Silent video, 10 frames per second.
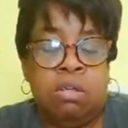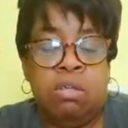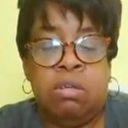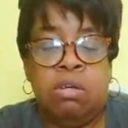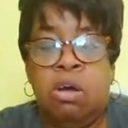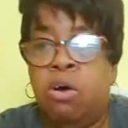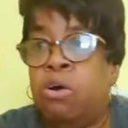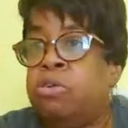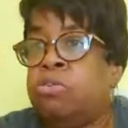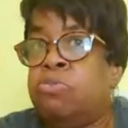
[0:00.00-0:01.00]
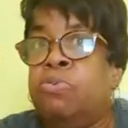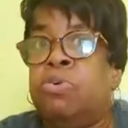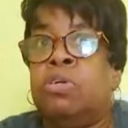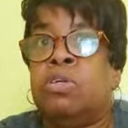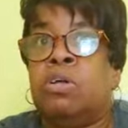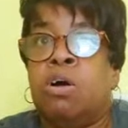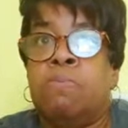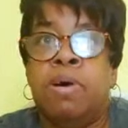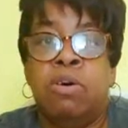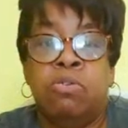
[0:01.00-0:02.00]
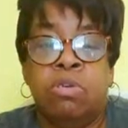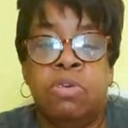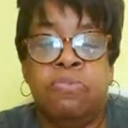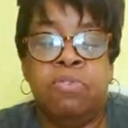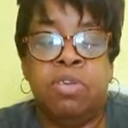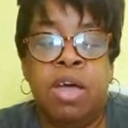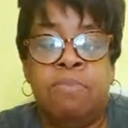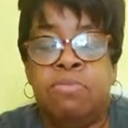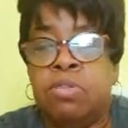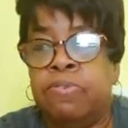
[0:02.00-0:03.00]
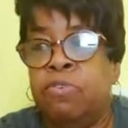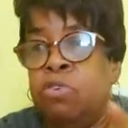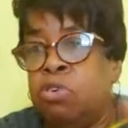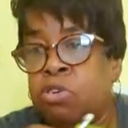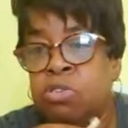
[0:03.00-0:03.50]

yarns, we're gonna talk about different types of hooks.